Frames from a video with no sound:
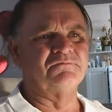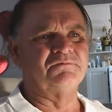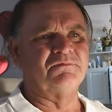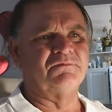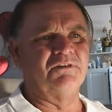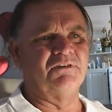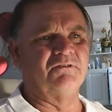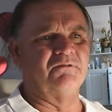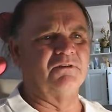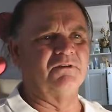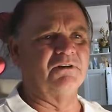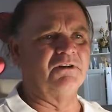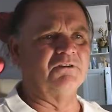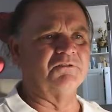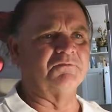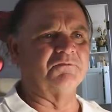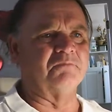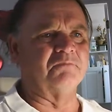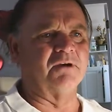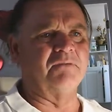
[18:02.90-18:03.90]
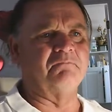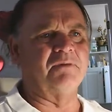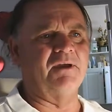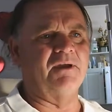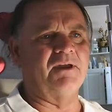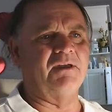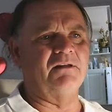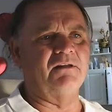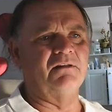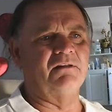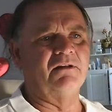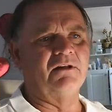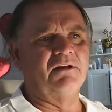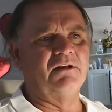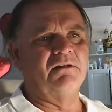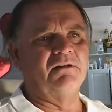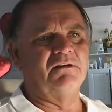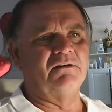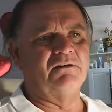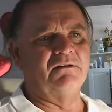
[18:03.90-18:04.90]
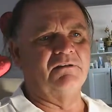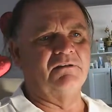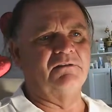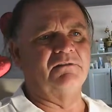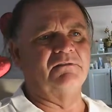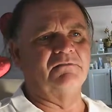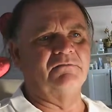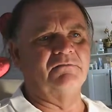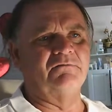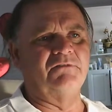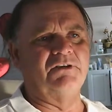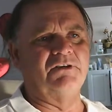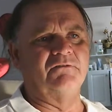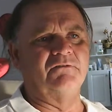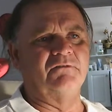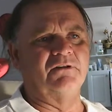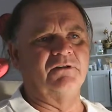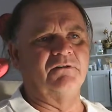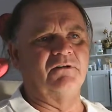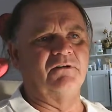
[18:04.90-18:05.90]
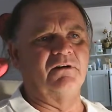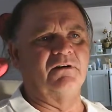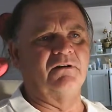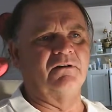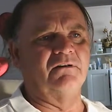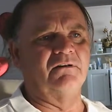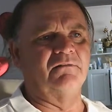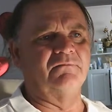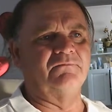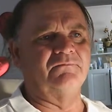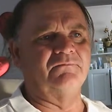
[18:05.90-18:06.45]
You want to go spray paint? You want to